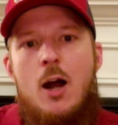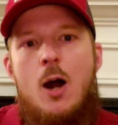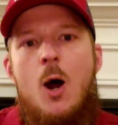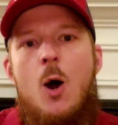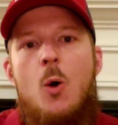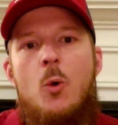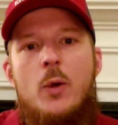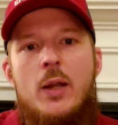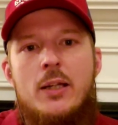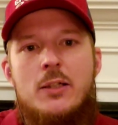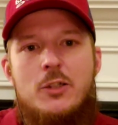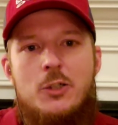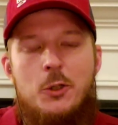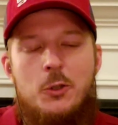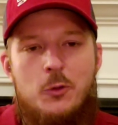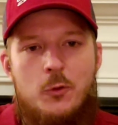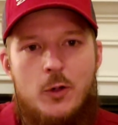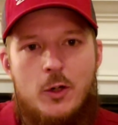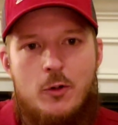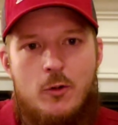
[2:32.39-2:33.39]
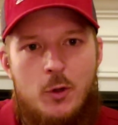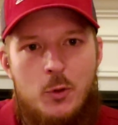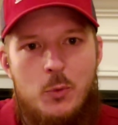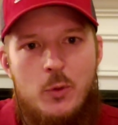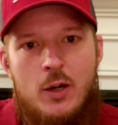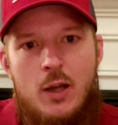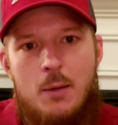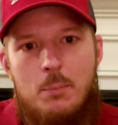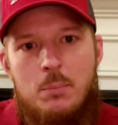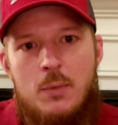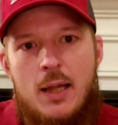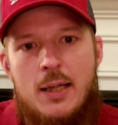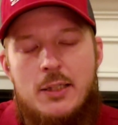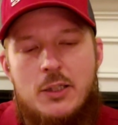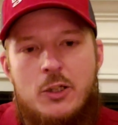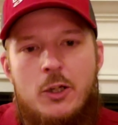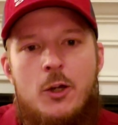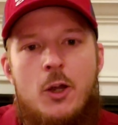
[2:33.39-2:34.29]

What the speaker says: On into the recruiting updates.